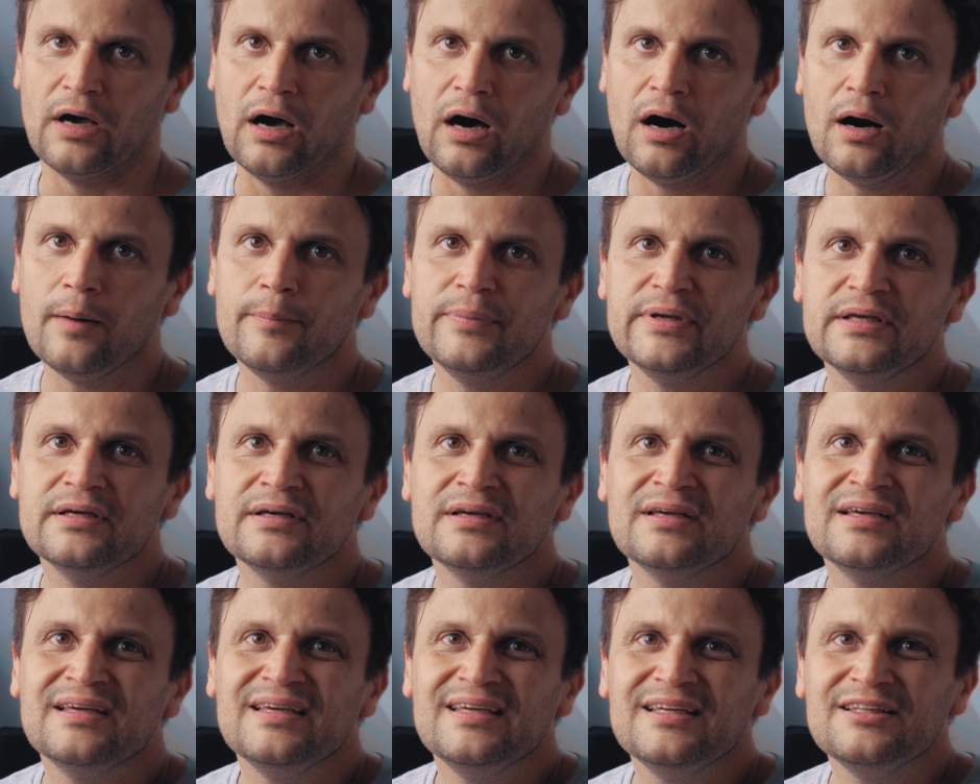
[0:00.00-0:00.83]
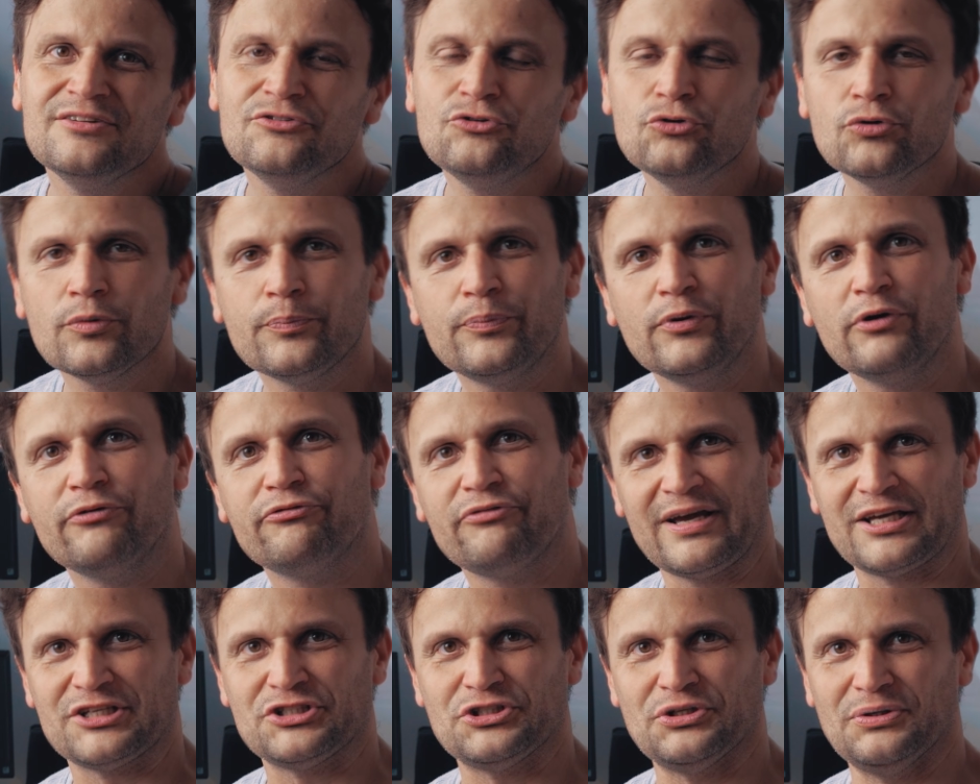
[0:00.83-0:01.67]
a hobby into a
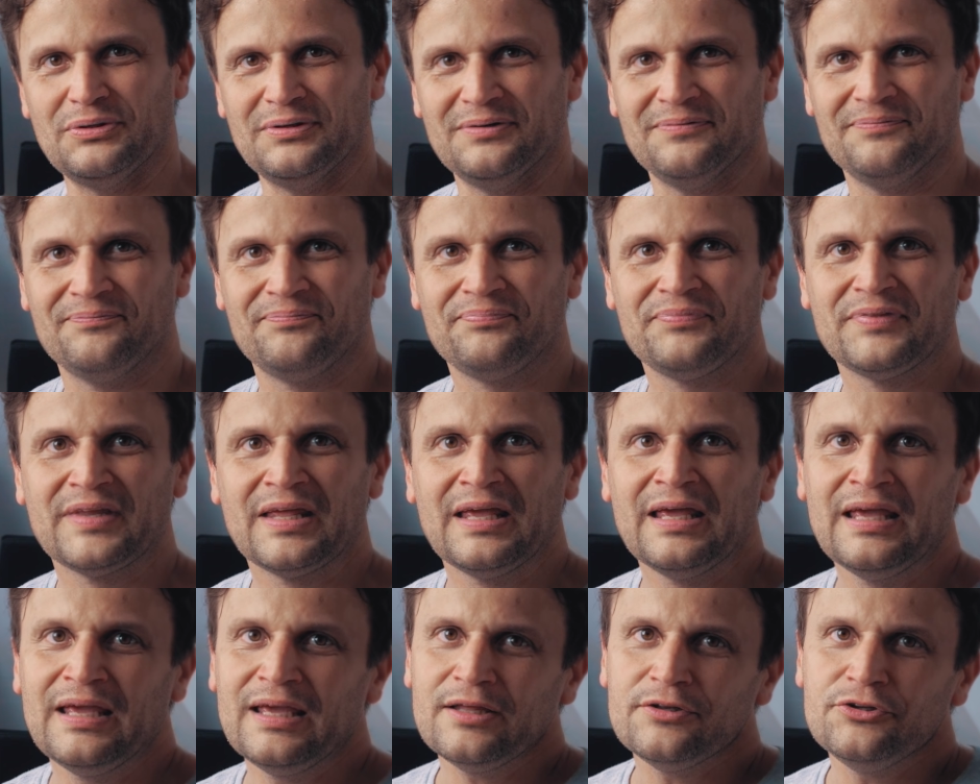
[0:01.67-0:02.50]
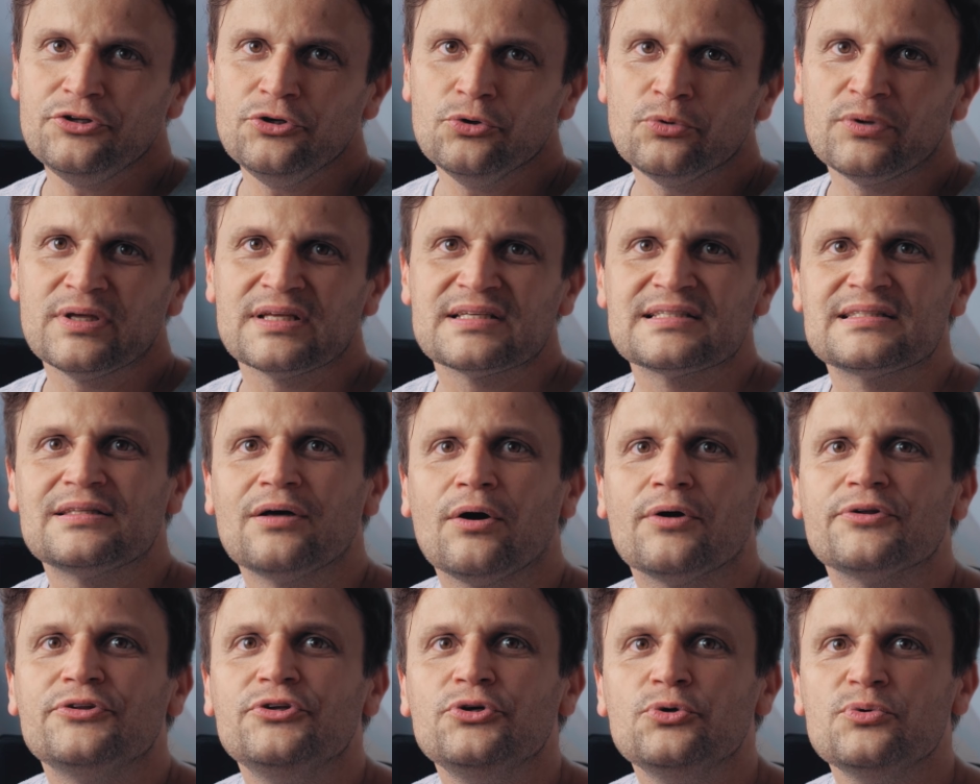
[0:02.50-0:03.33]
profession. And you can
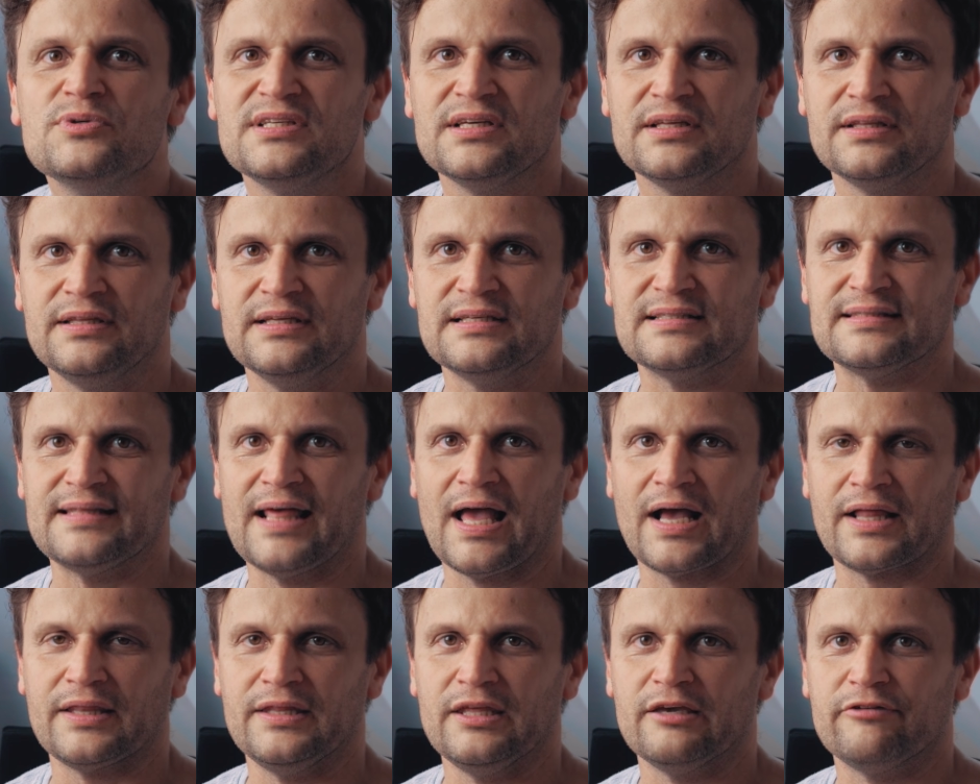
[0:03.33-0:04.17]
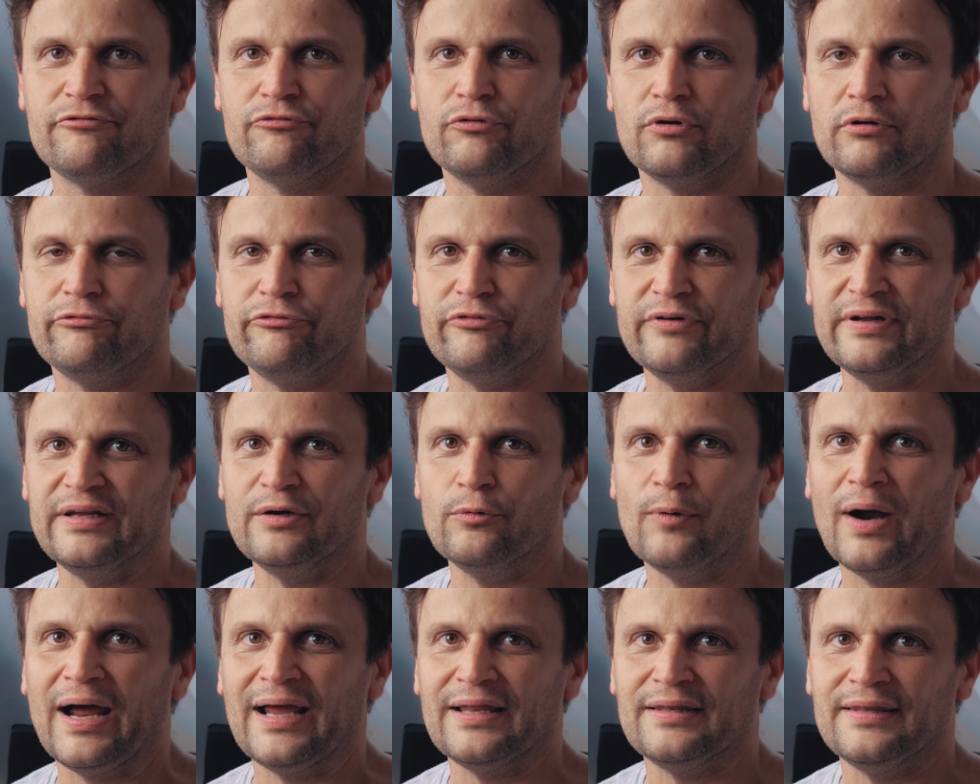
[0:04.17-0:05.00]
start using this technique for
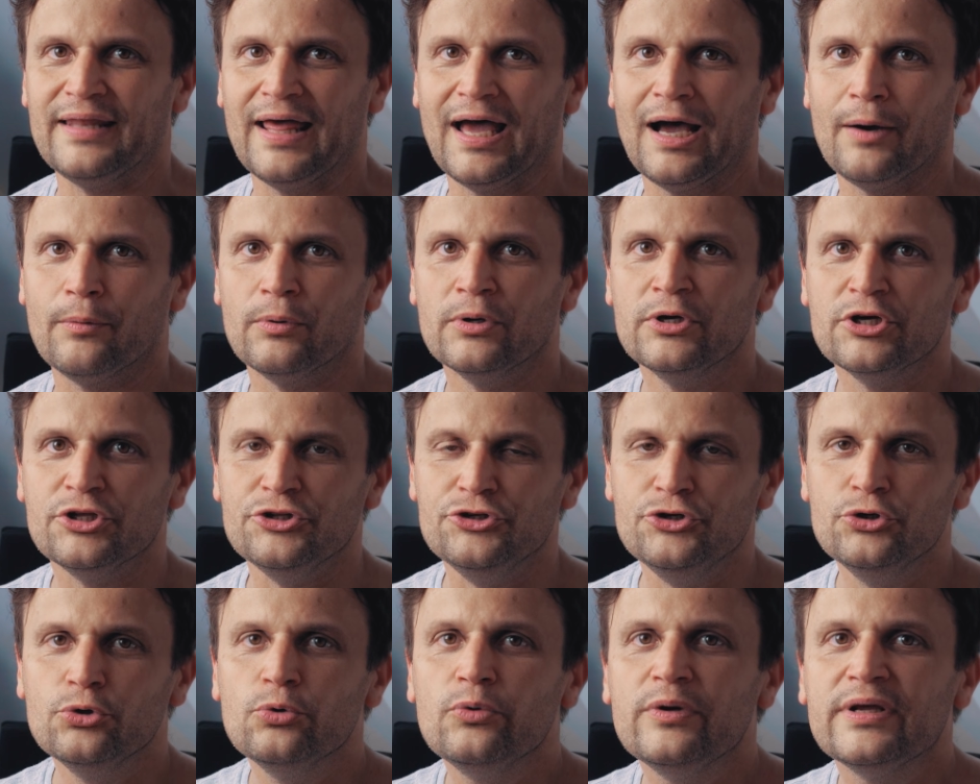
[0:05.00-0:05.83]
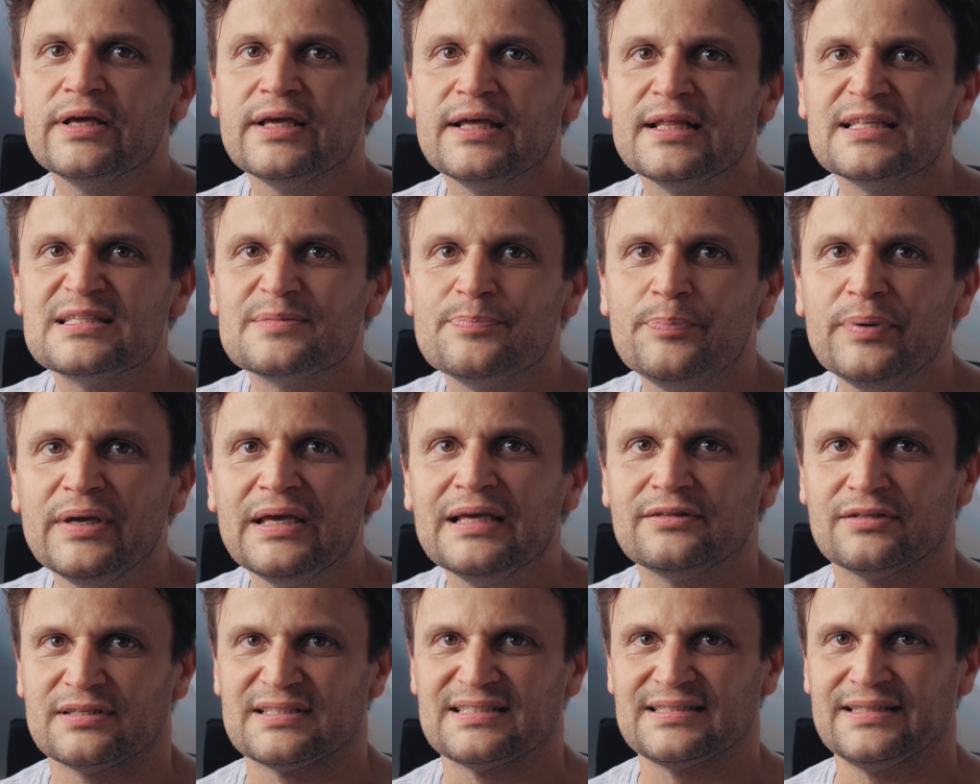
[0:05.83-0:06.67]
free right now during its
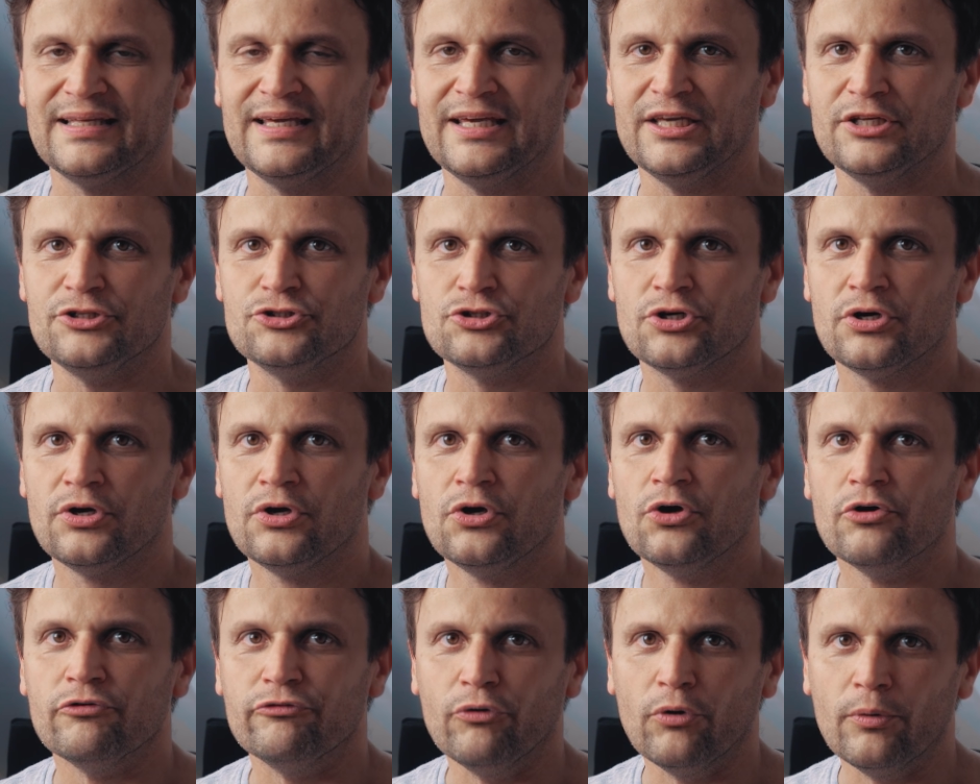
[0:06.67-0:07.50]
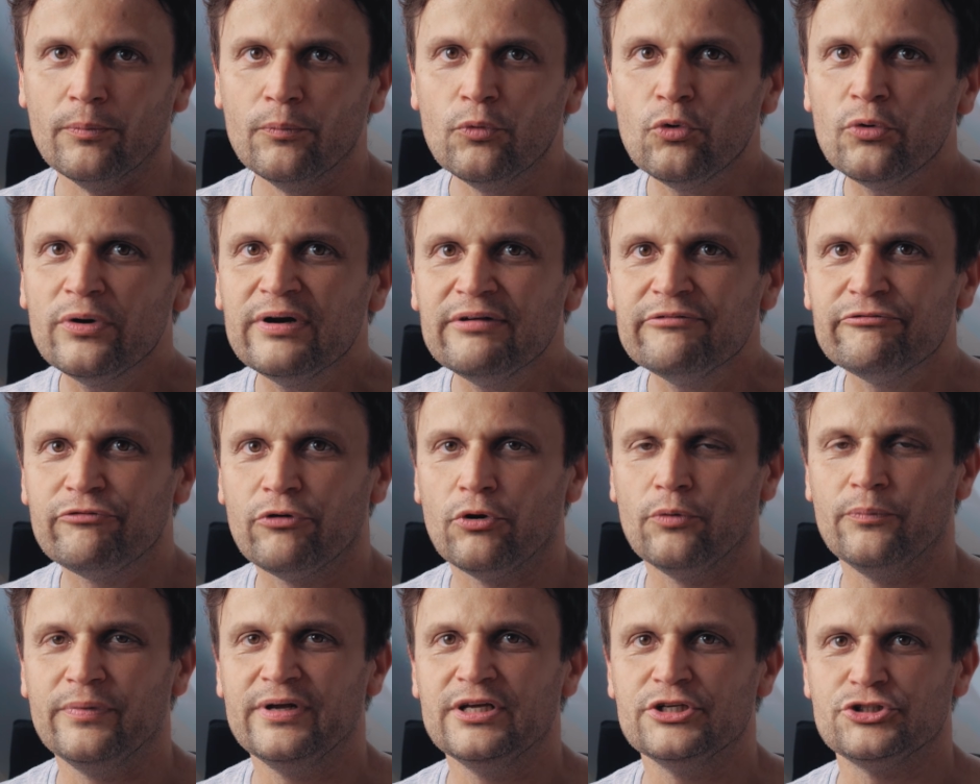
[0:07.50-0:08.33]
beta stage. For more
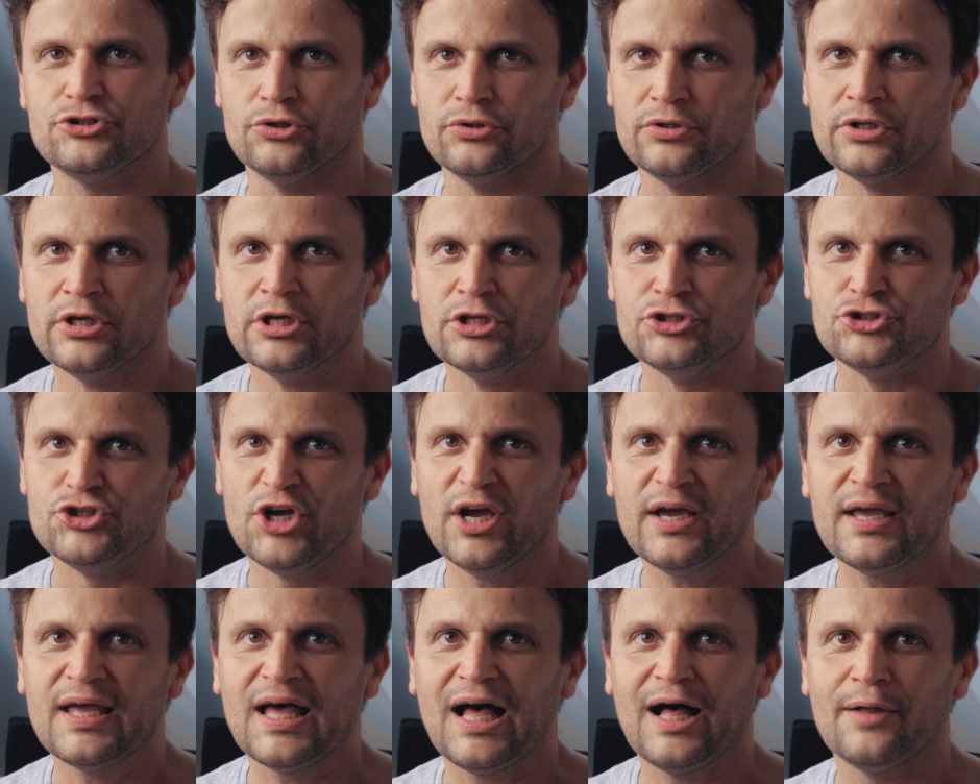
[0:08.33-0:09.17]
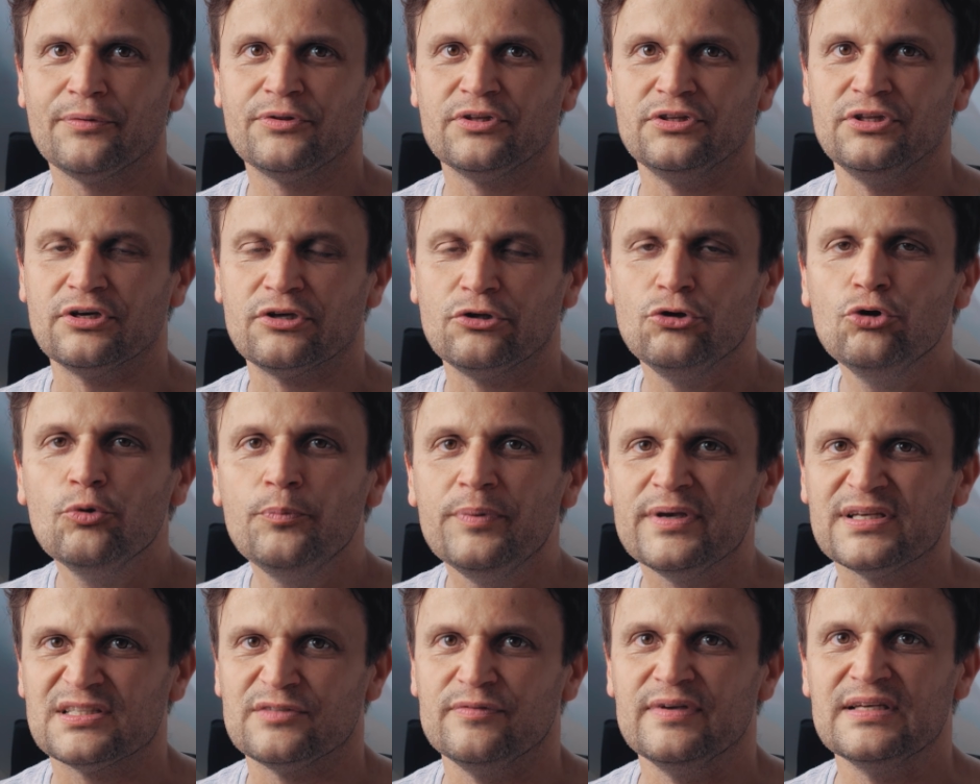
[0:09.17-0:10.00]
information, check out the
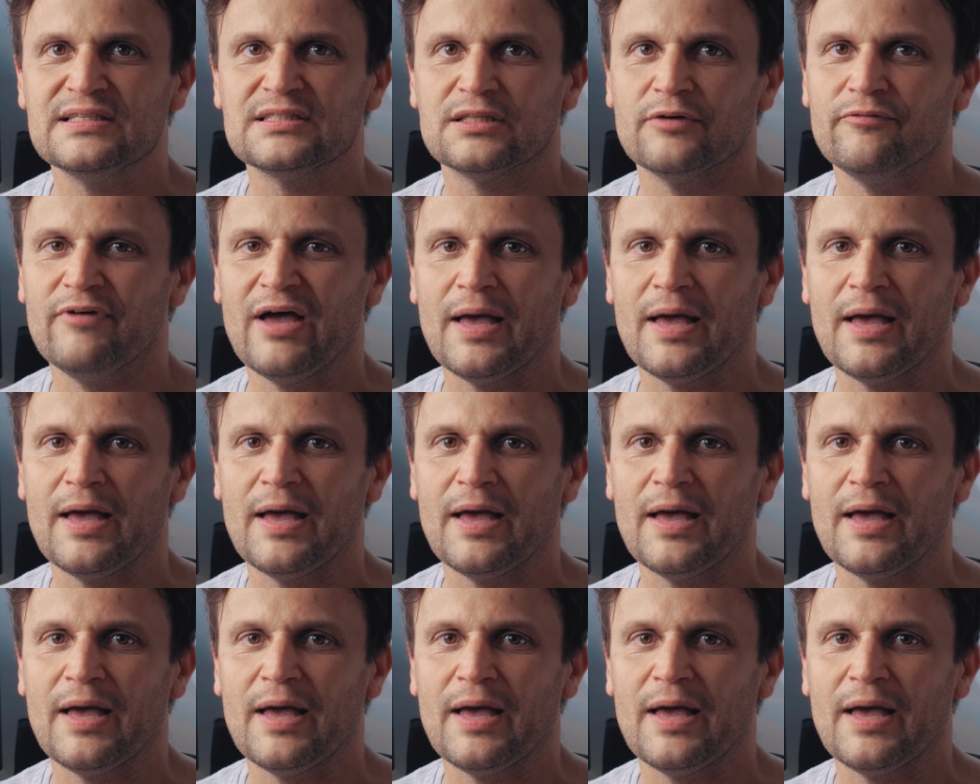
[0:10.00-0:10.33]
CupixVista